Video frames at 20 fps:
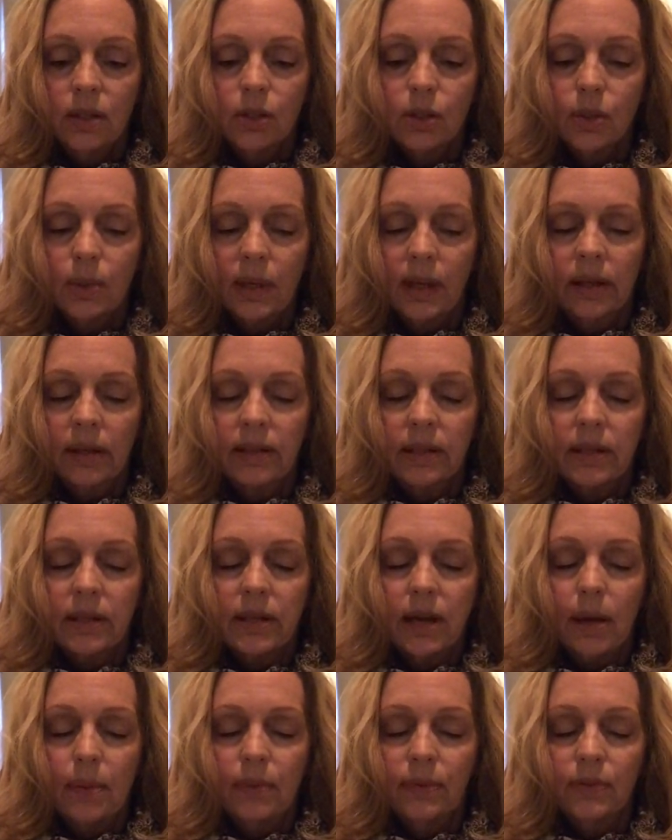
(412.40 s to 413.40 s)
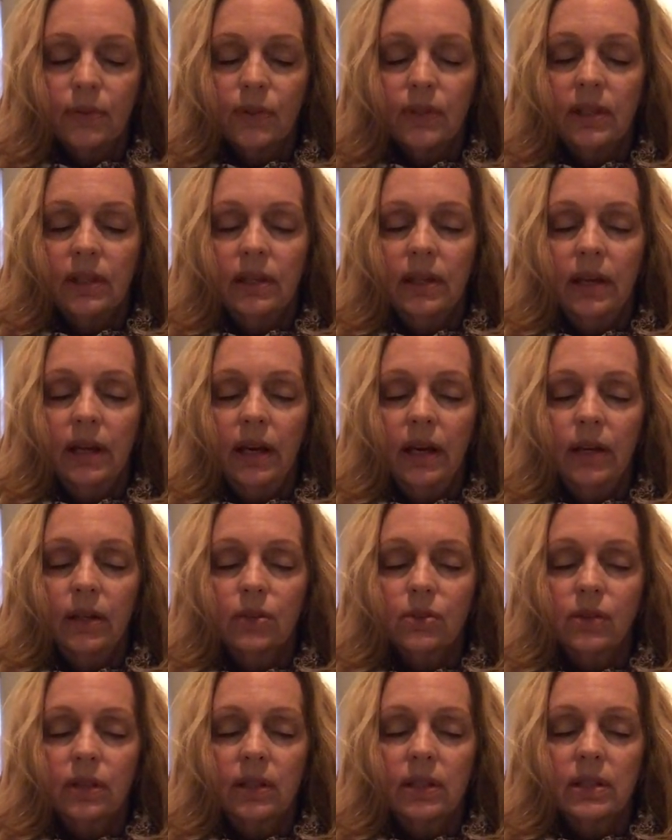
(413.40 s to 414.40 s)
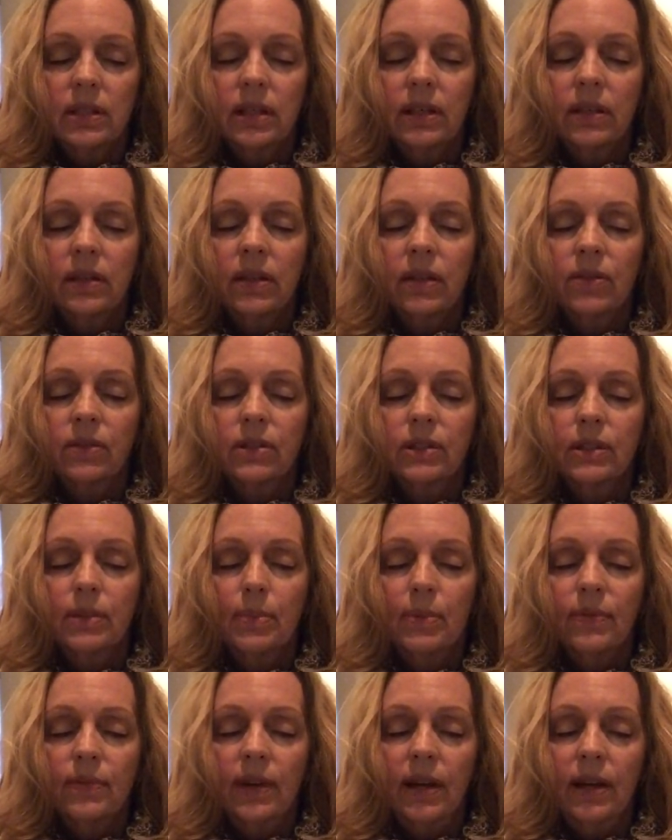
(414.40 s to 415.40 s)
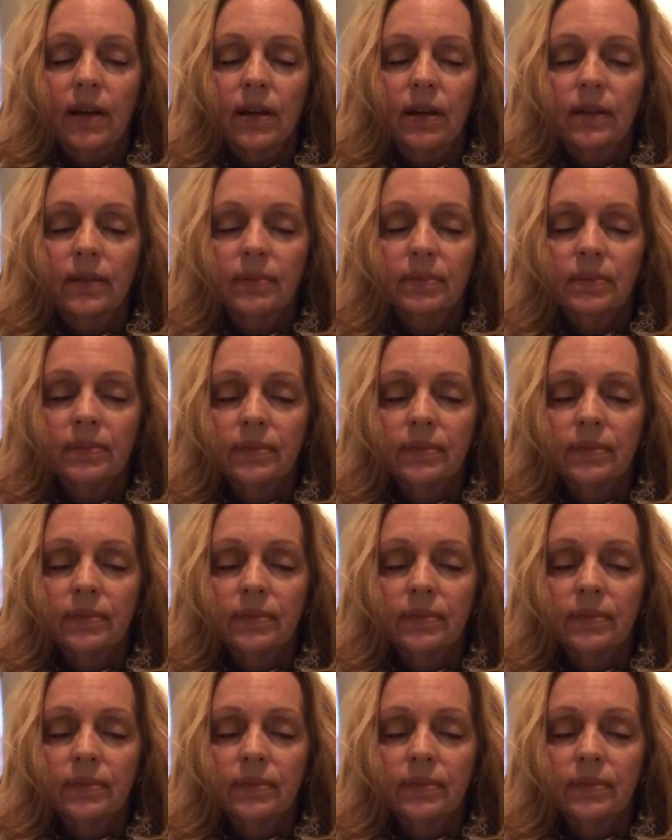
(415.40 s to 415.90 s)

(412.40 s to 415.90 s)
So again, at the top of your inhale, try to take another sip of air.